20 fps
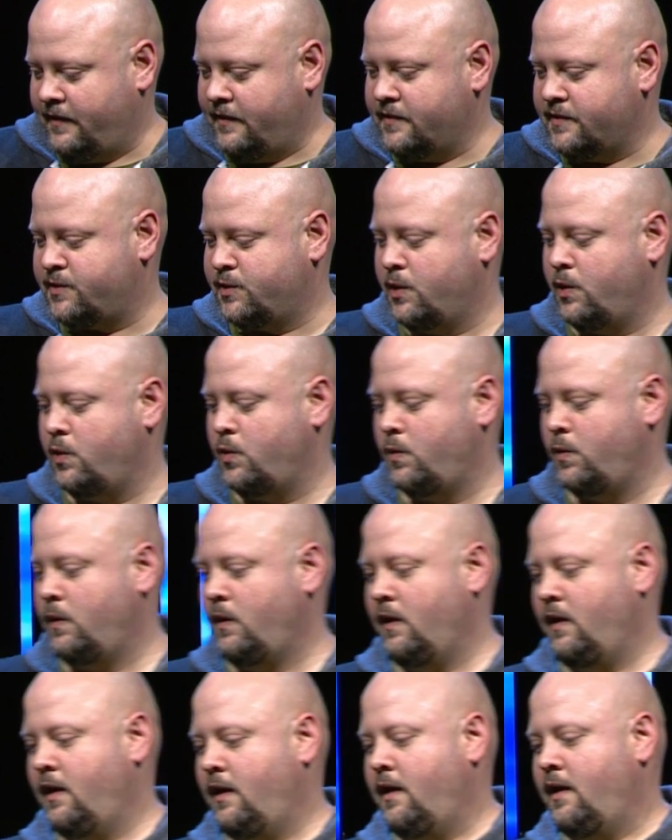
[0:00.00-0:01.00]
So
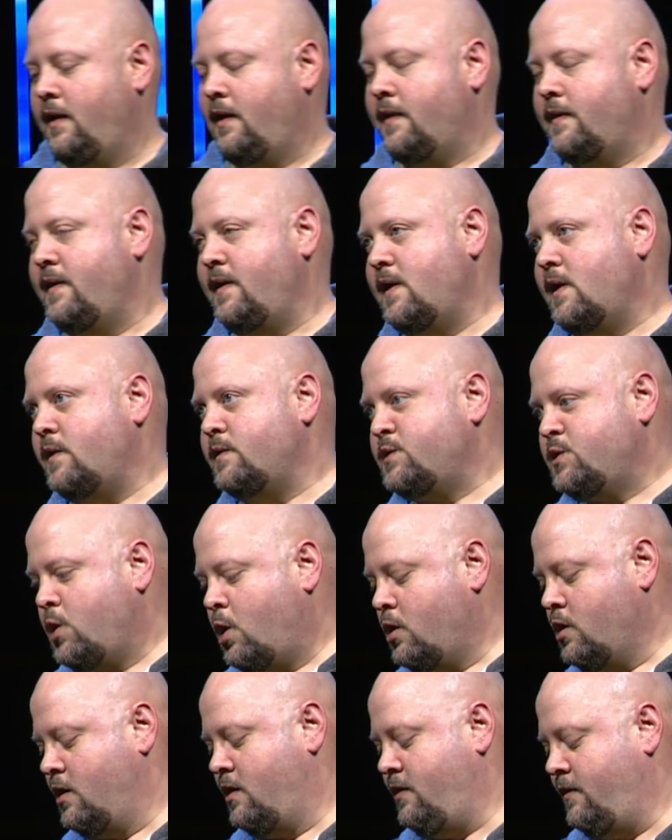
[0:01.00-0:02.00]
the
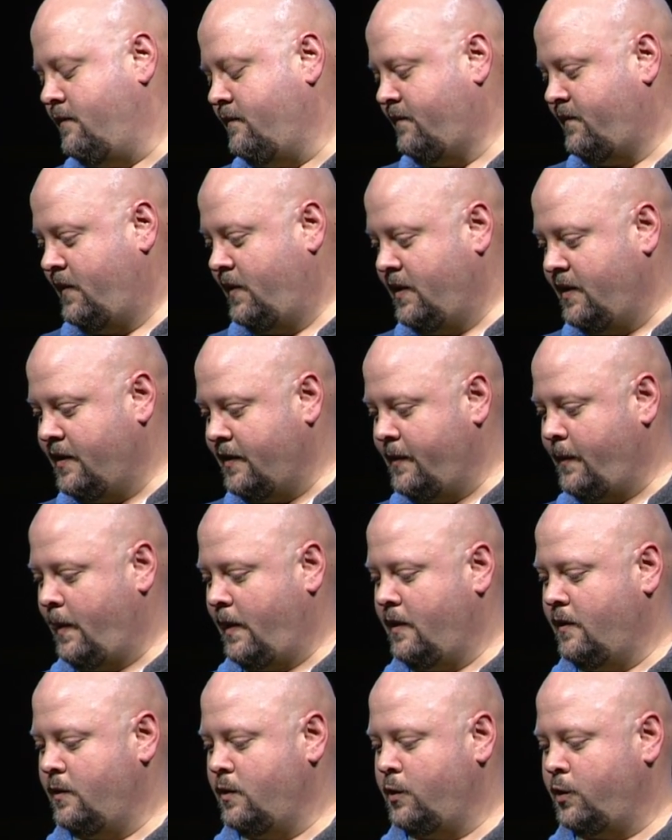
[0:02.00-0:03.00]
alternative
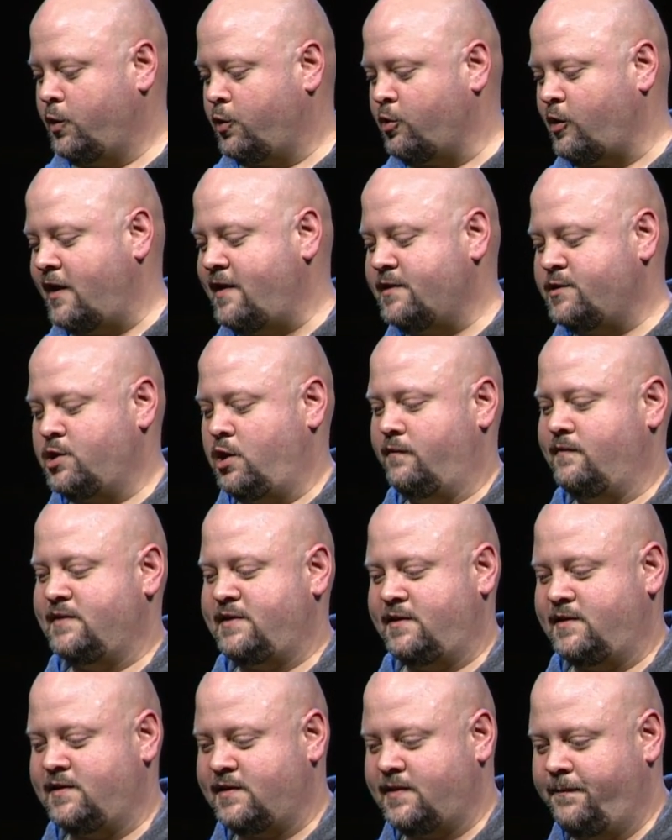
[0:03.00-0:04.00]
create
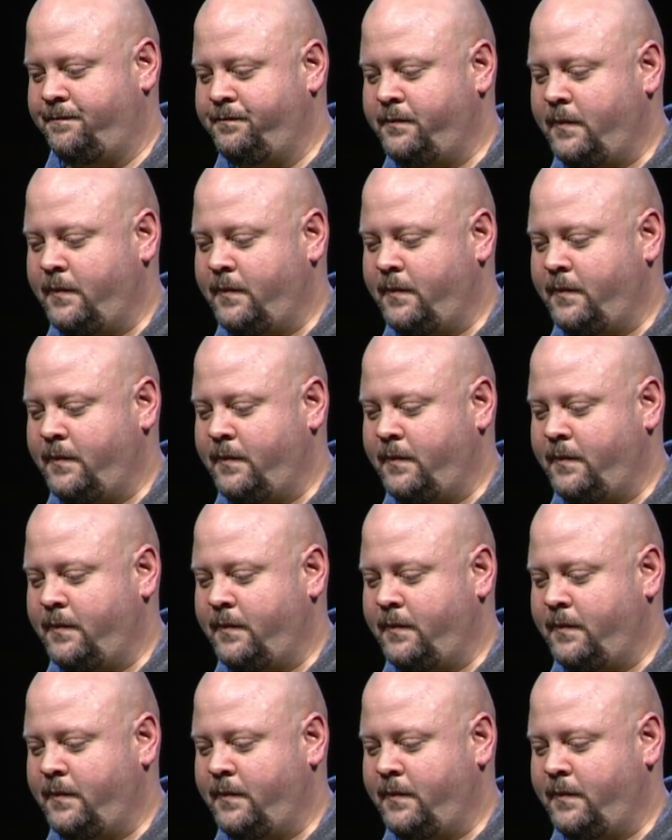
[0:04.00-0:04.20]
services.